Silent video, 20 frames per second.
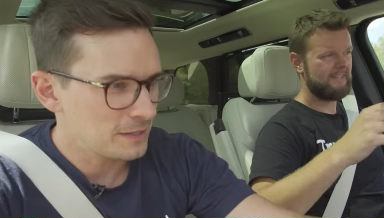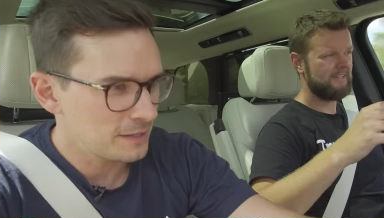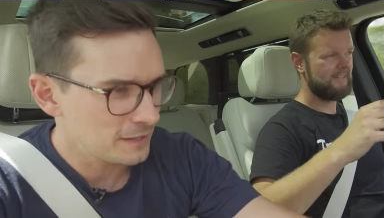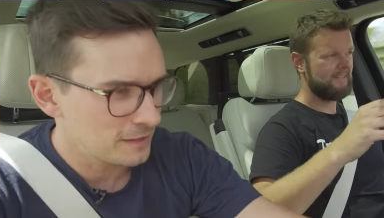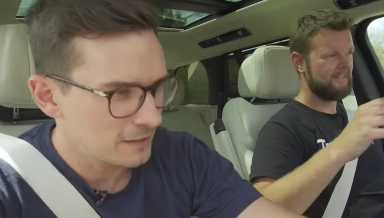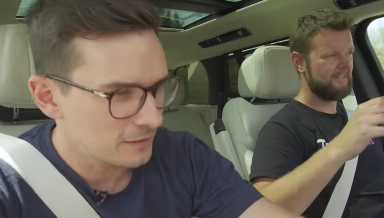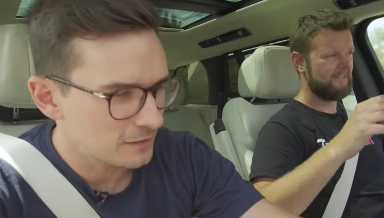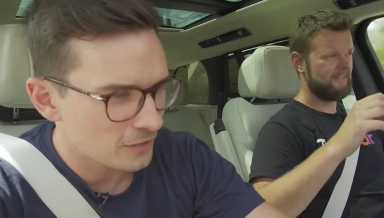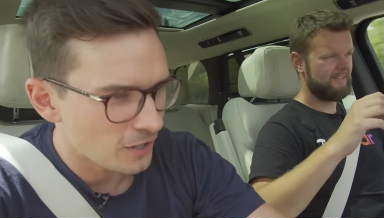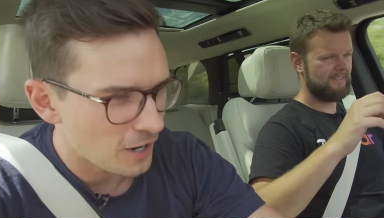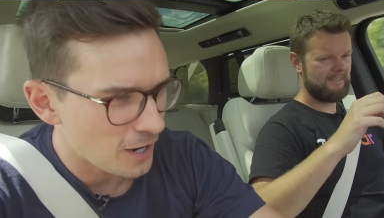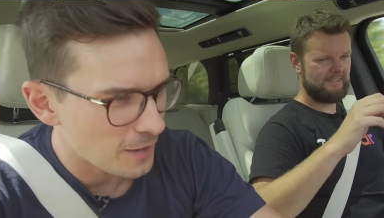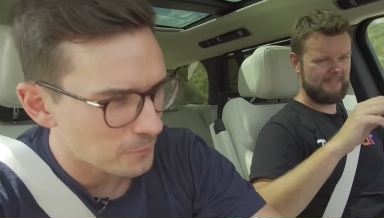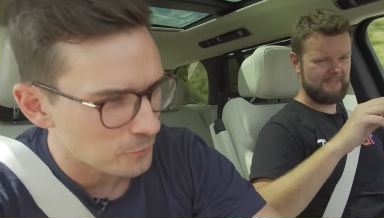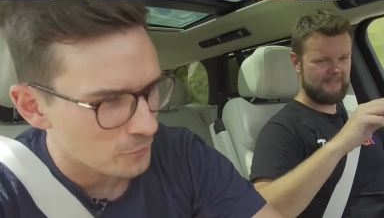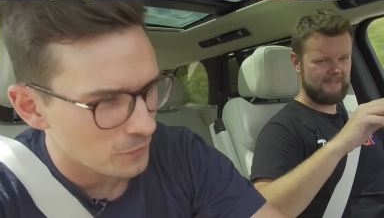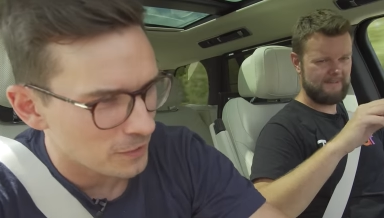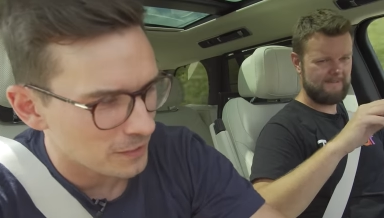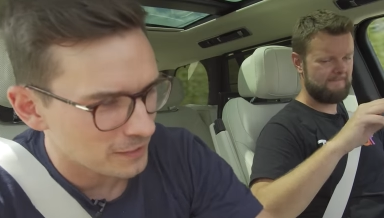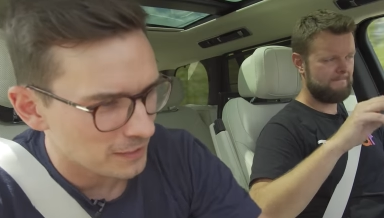Speaker 1: and then the top
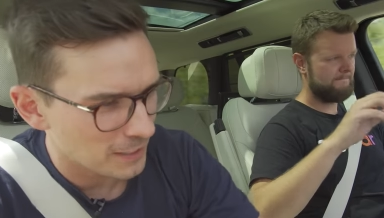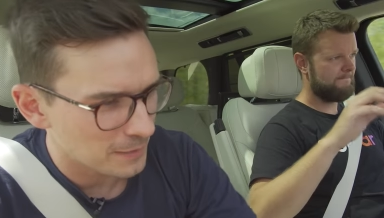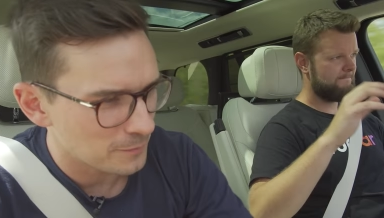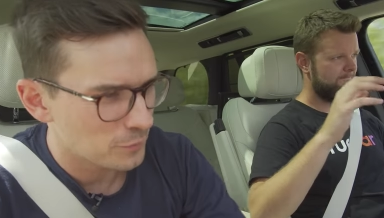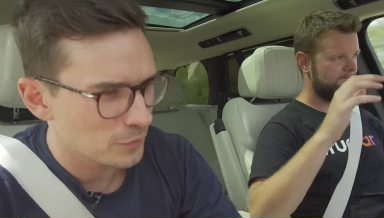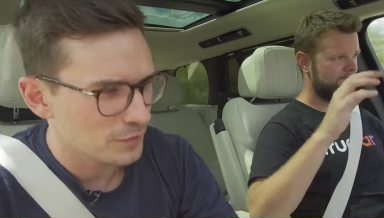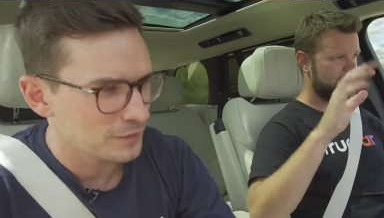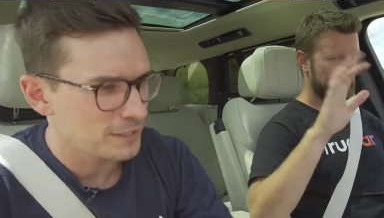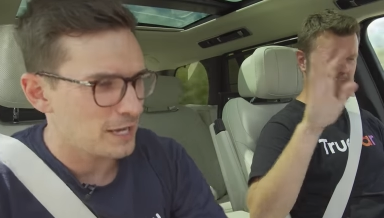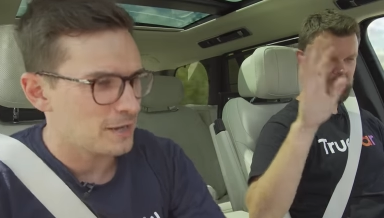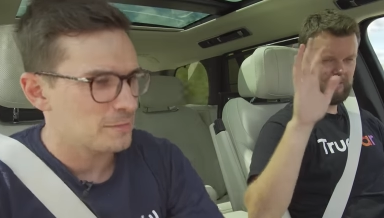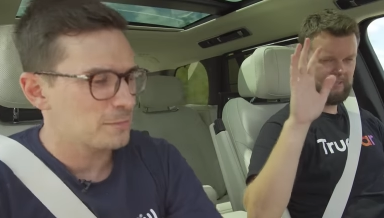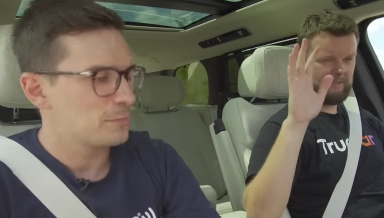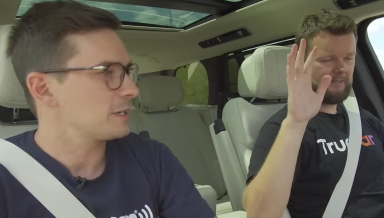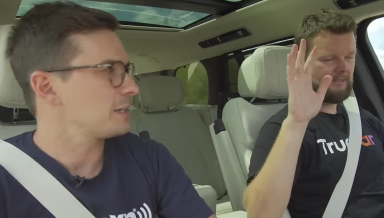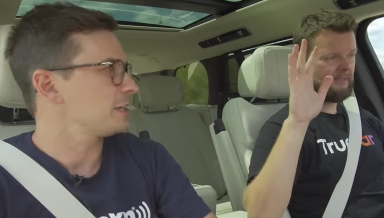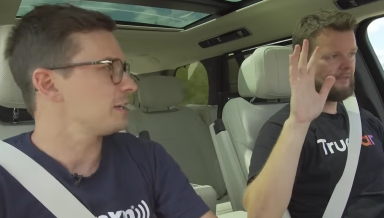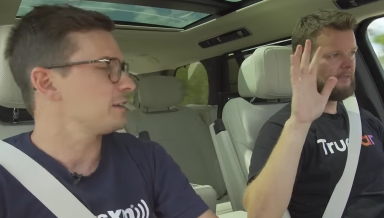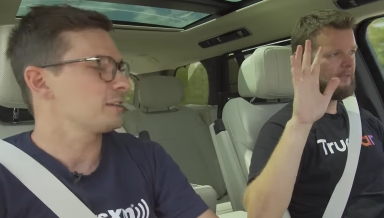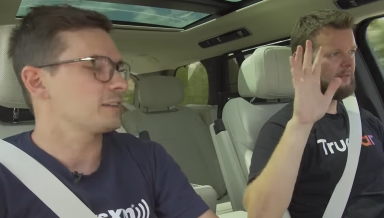one I pull down, but
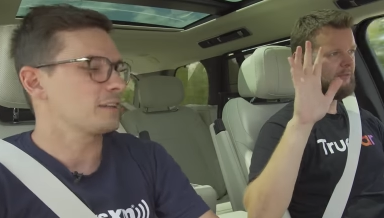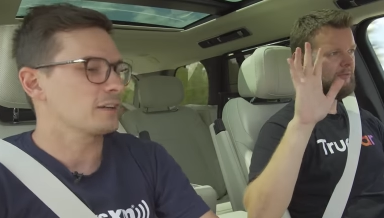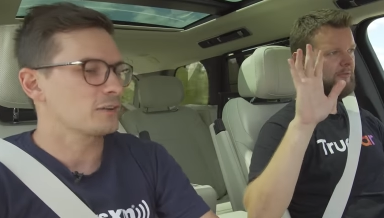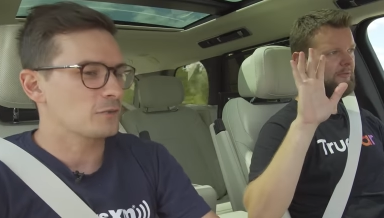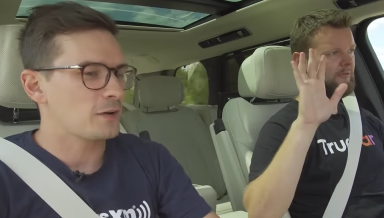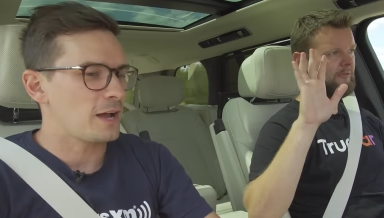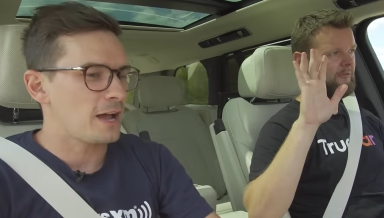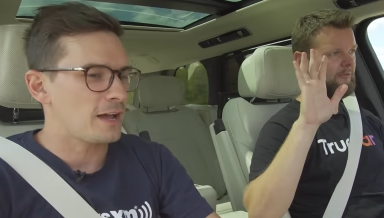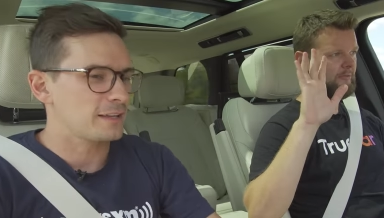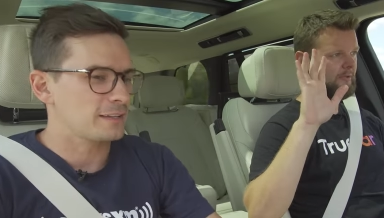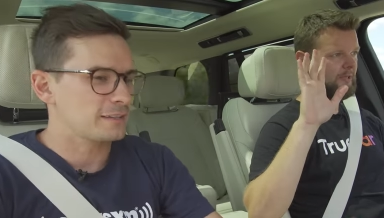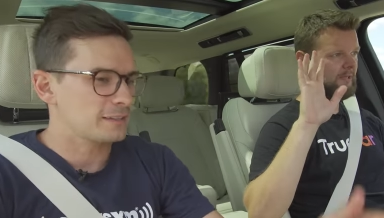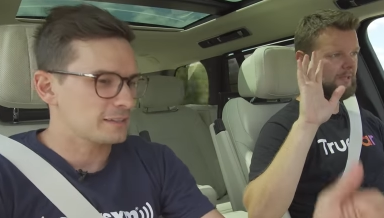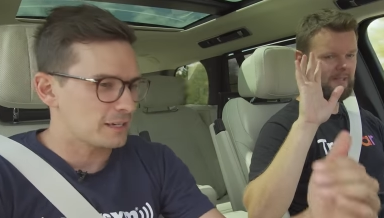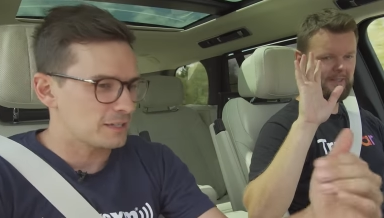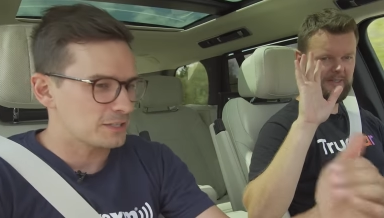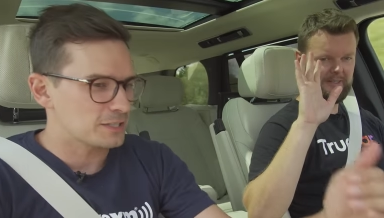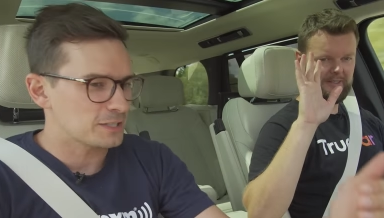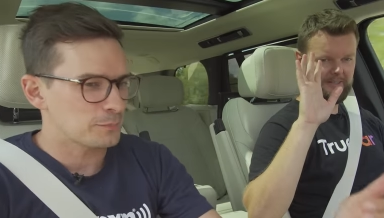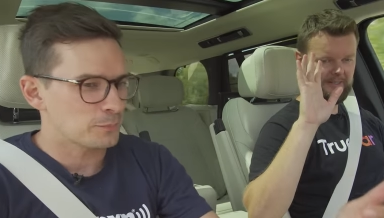it the gra- it's got a
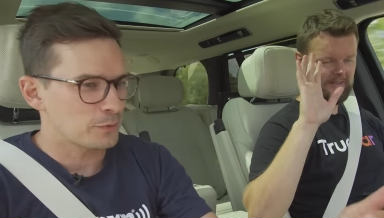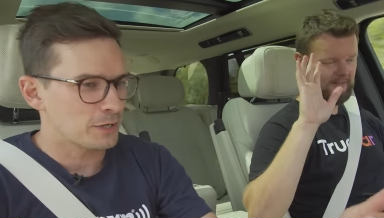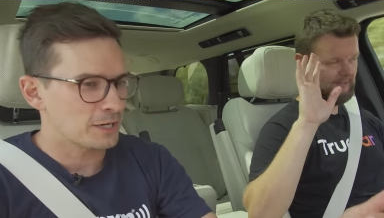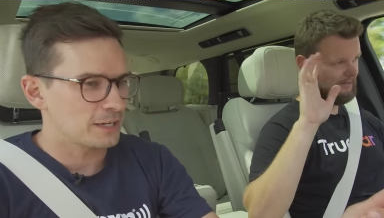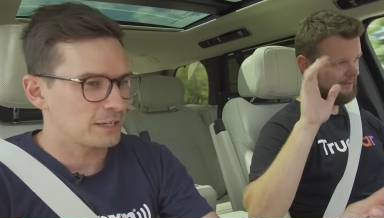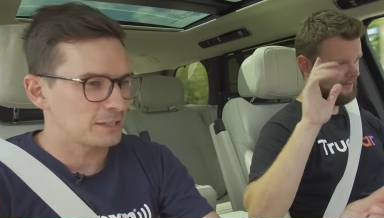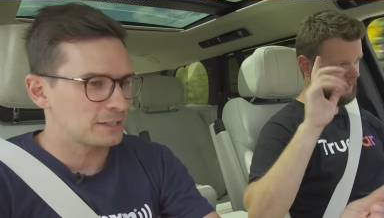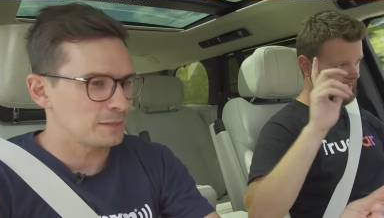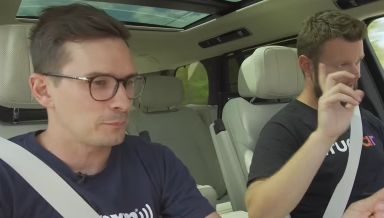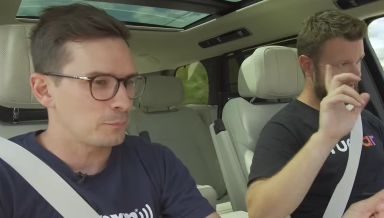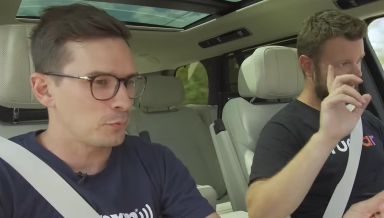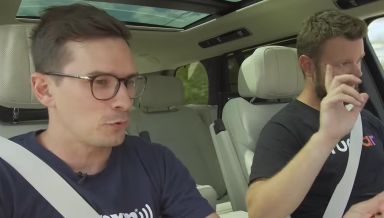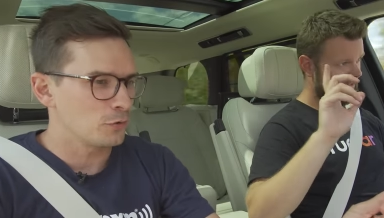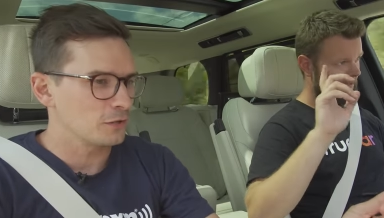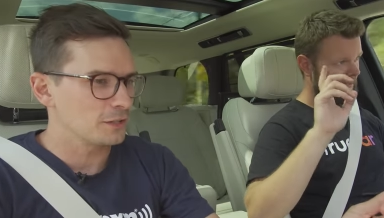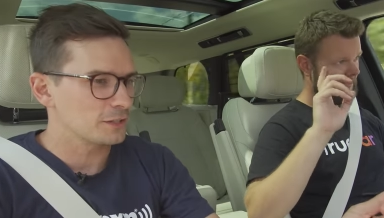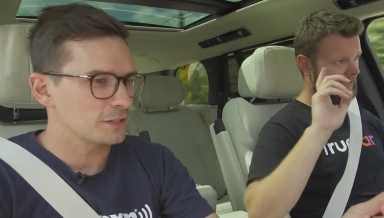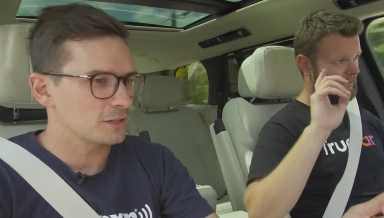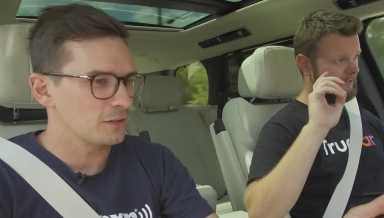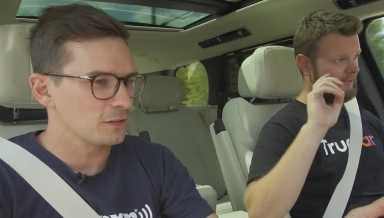spring in it to pull it